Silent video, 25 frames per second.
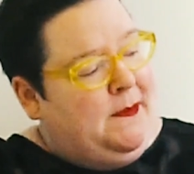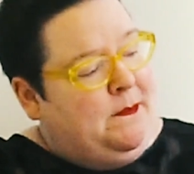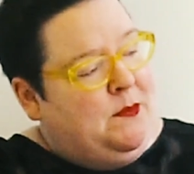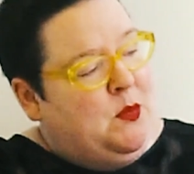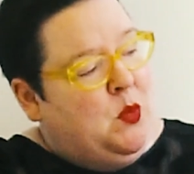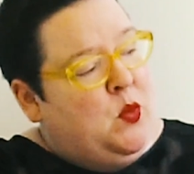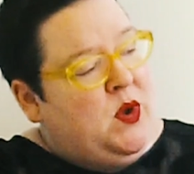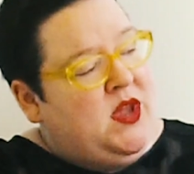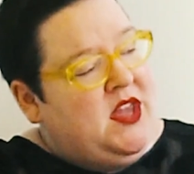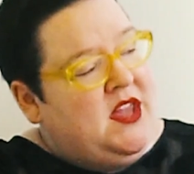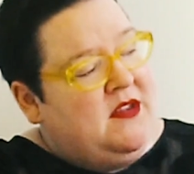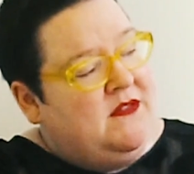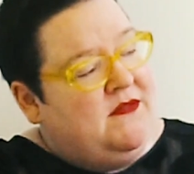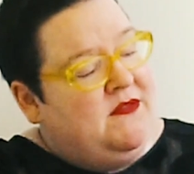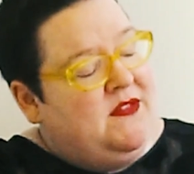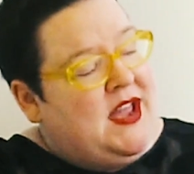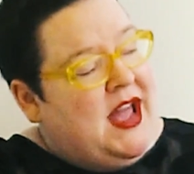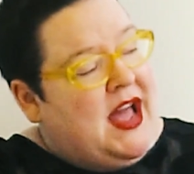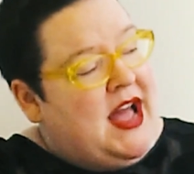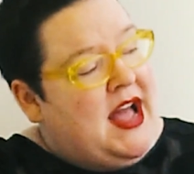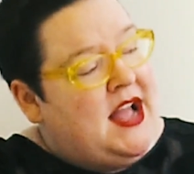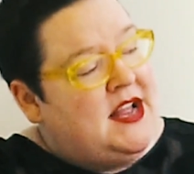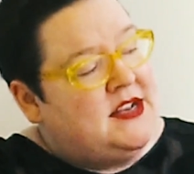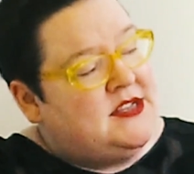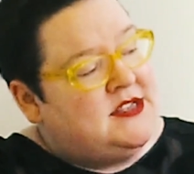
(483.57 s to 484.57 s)
We have
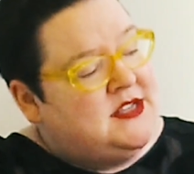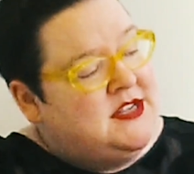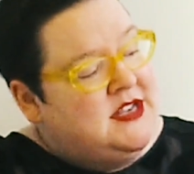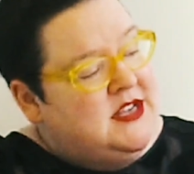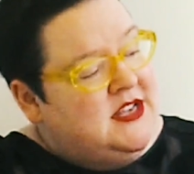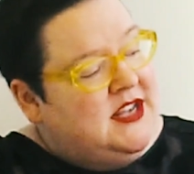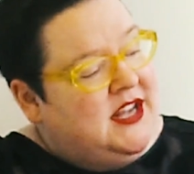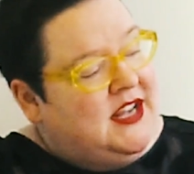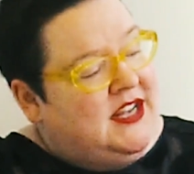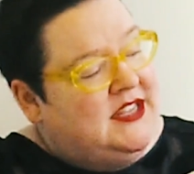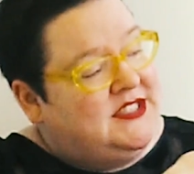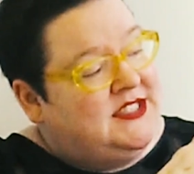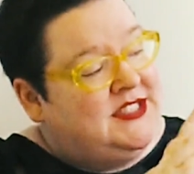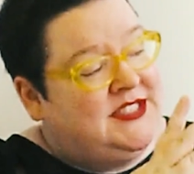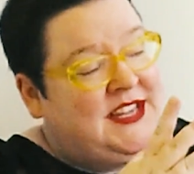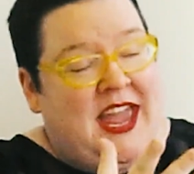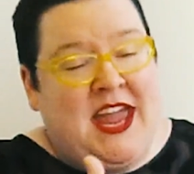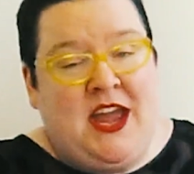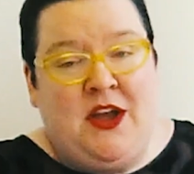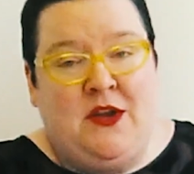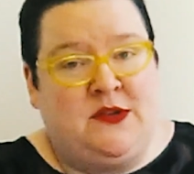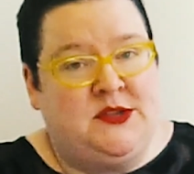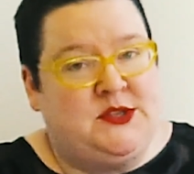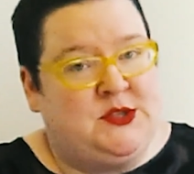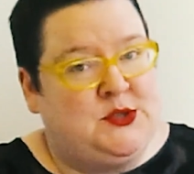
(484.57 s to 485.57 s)
got
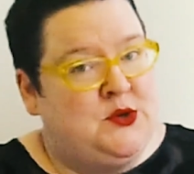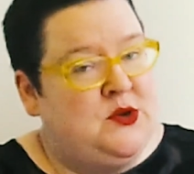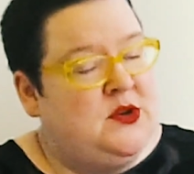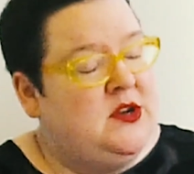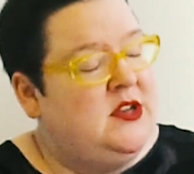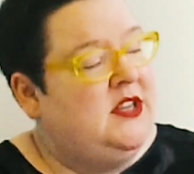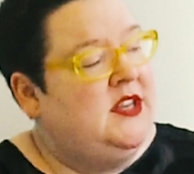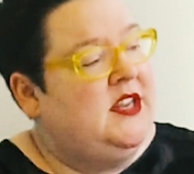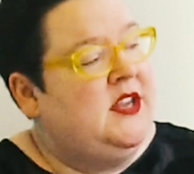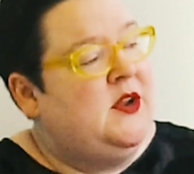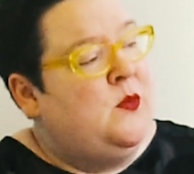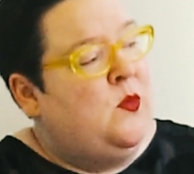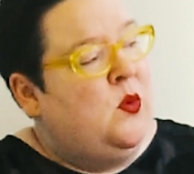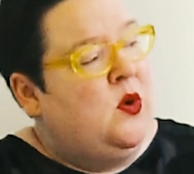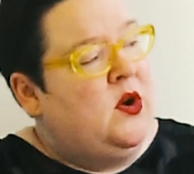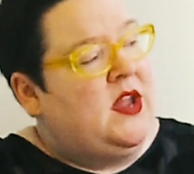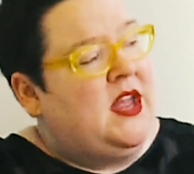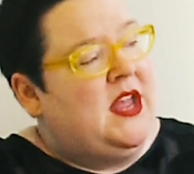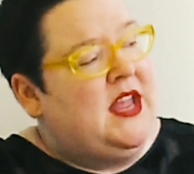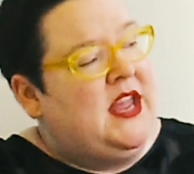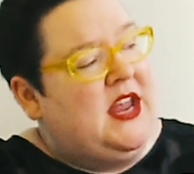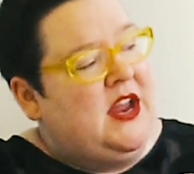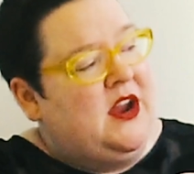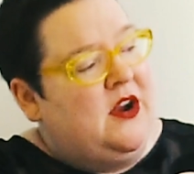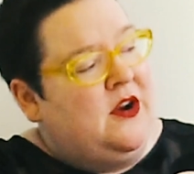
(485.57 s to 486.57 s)
scale certainly
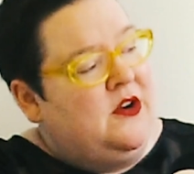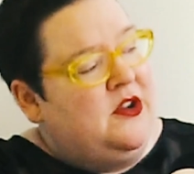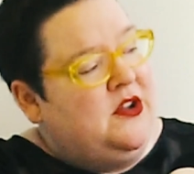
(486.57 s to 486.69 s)
working here.